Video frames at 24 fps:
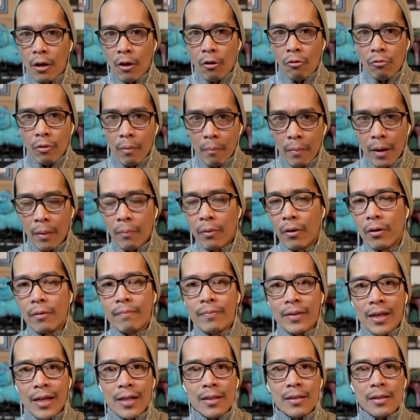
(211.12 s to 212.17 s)
Remember,
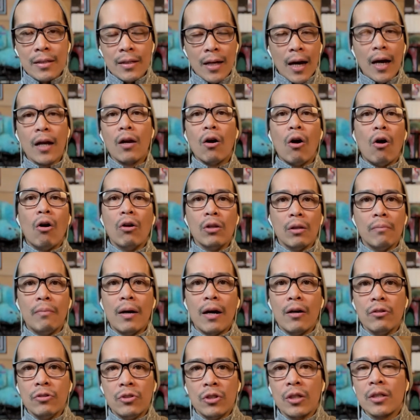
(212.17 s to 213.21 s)
it's not all
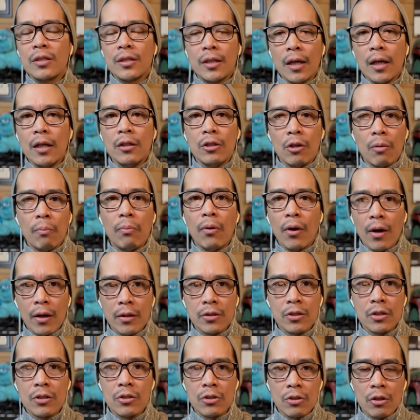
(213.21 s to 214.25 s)
about just getting your
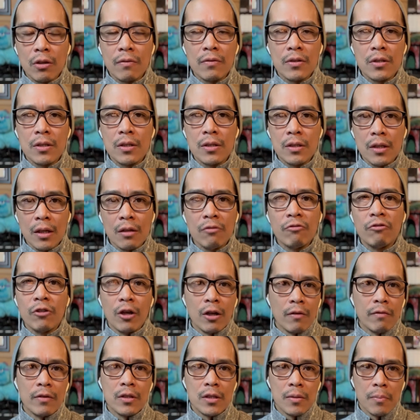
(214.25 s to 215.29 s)
products and services in front
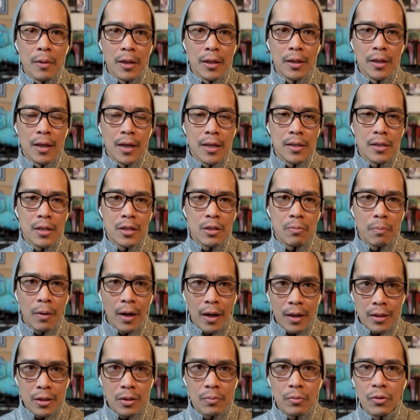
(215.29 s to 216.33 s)
of as many eyes as
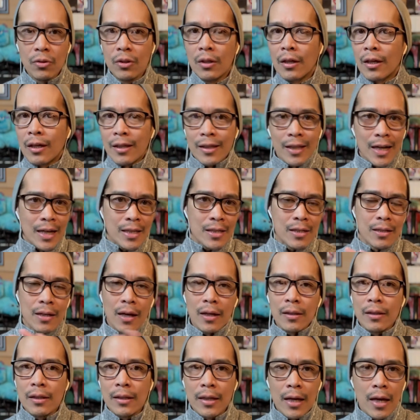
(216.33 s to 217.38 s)
possible. That's
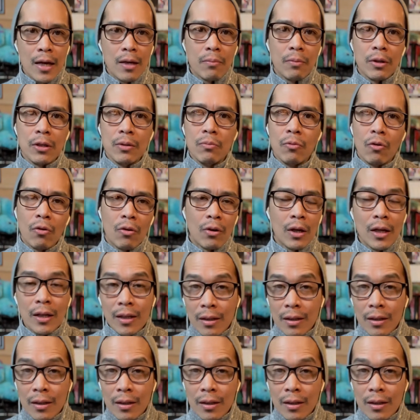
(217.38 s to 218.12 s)
not the game anymore.